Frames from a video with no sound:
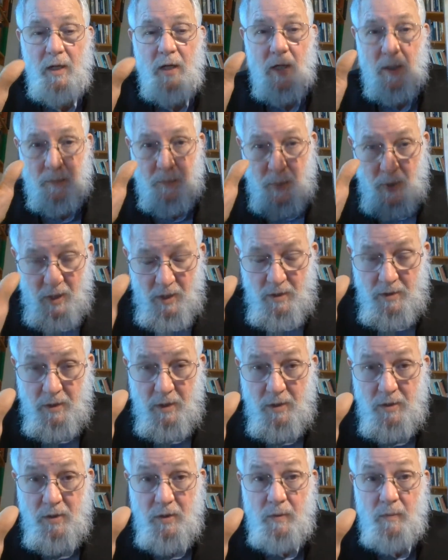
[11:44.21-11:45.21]
A peace
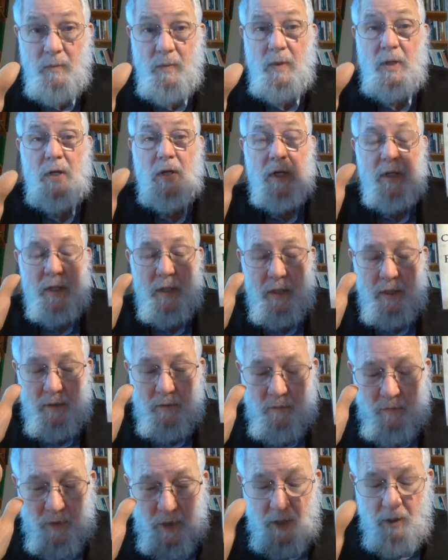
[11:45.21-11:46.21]
system, an
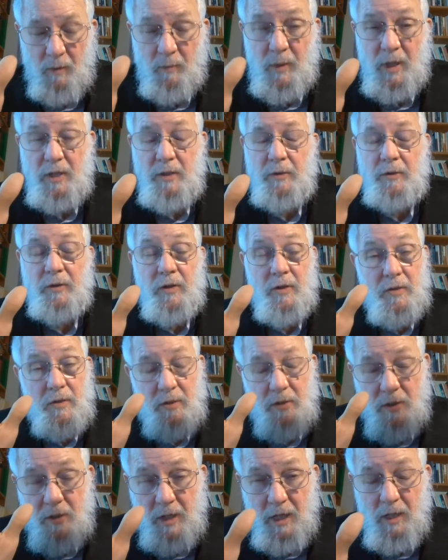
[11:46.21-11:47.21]
environmentally
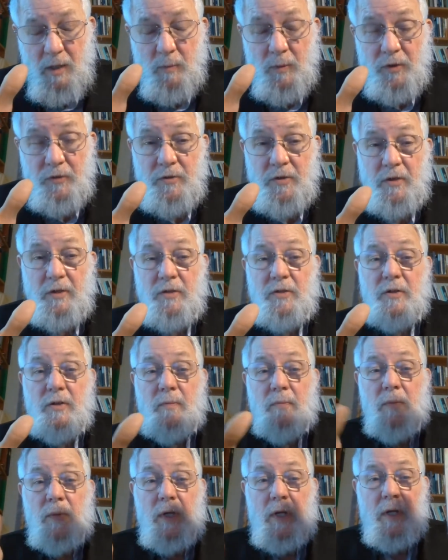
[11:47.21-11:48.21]
sustainable
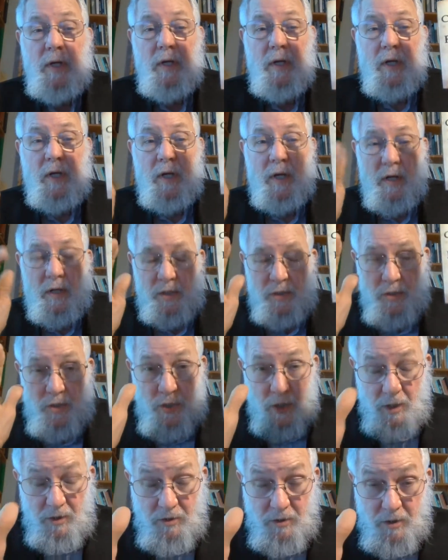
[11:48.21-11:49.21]
system, a
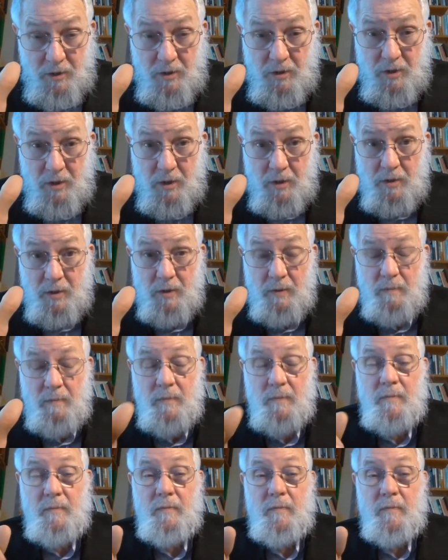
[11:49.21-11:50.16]
justice system.